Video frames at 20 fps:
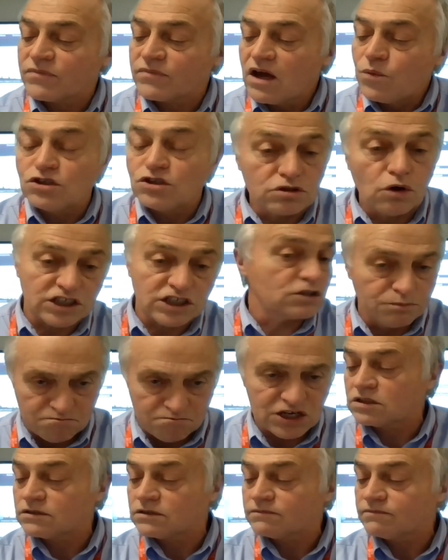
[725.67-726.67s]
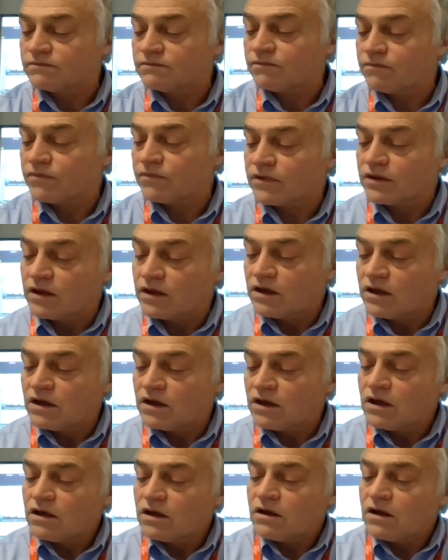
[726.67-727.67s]
We do the industrial controls such as
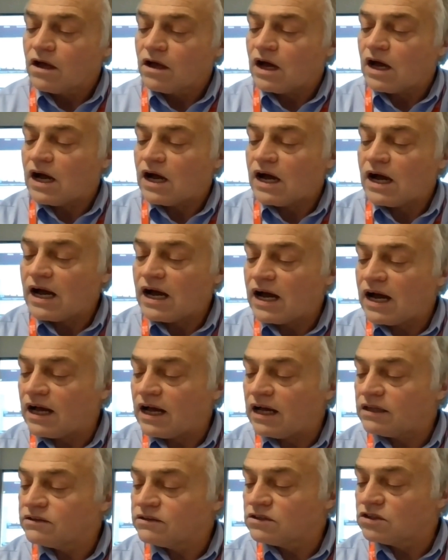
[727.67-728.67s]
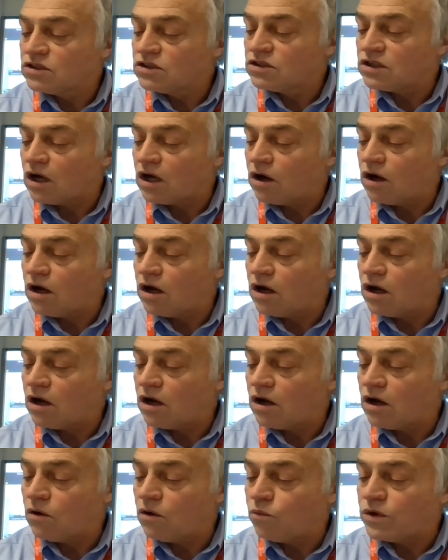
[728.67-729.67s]
Siemens control, and
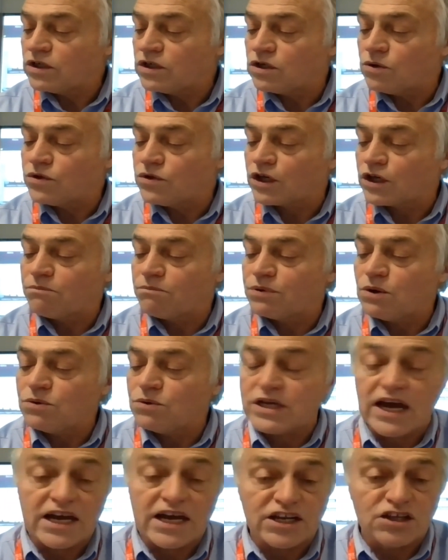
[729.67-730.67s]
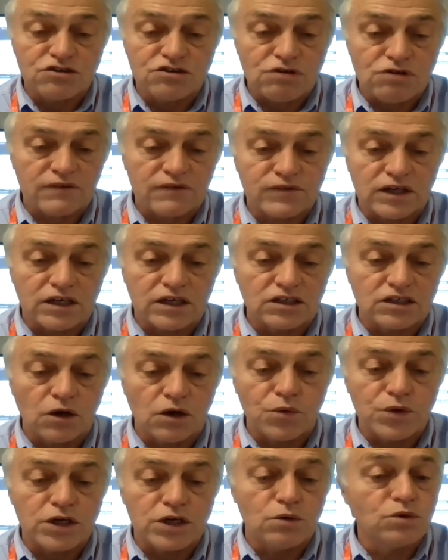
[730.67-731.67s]
we do the computer aided drafting.
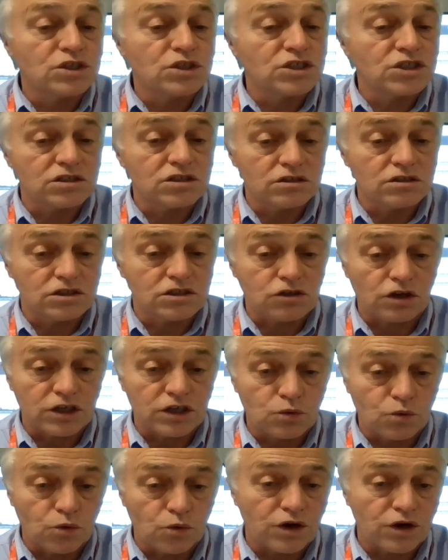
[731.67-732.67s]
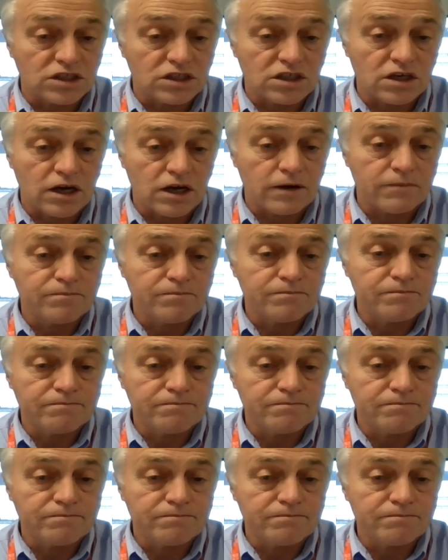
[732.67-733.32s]
So we use SolidWorks here.